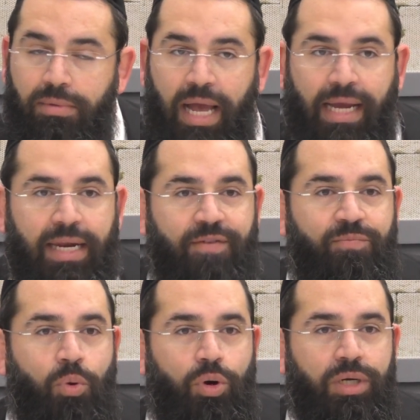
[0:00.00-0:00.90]
How can you
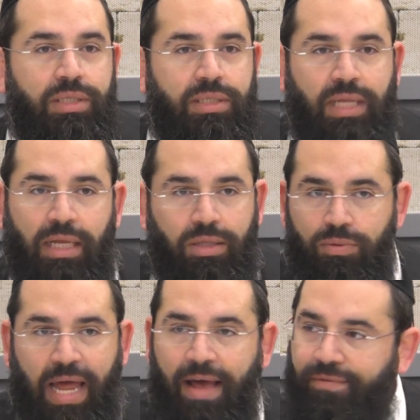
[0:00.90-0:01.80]
have boards? It's not
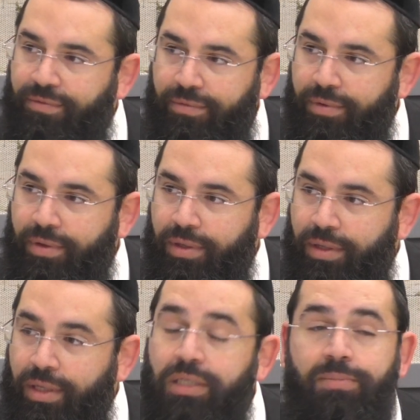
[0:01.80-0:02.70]
lulav.
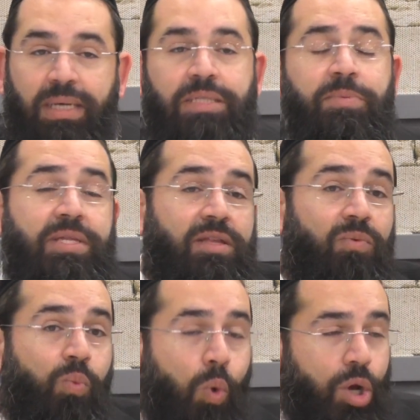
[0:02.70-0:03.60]
So it must be that the
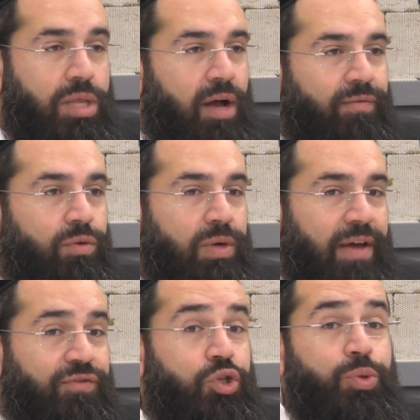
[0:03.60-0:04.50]
wood of
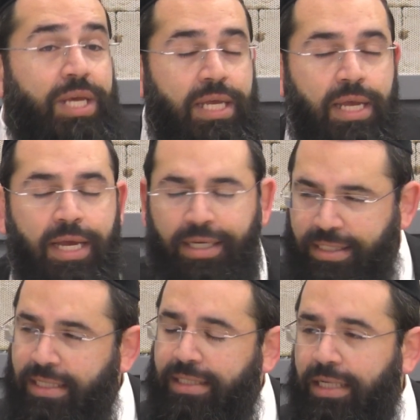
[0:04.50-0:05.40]
lulav tree is
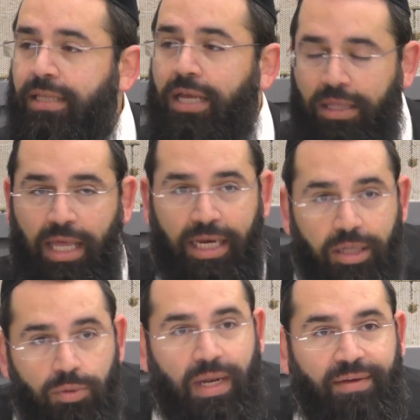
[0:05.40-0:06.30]
considered like
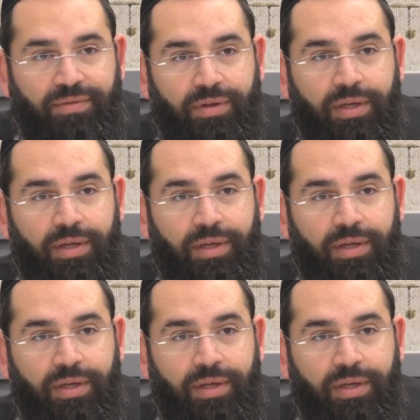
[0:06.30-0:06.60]
lulav.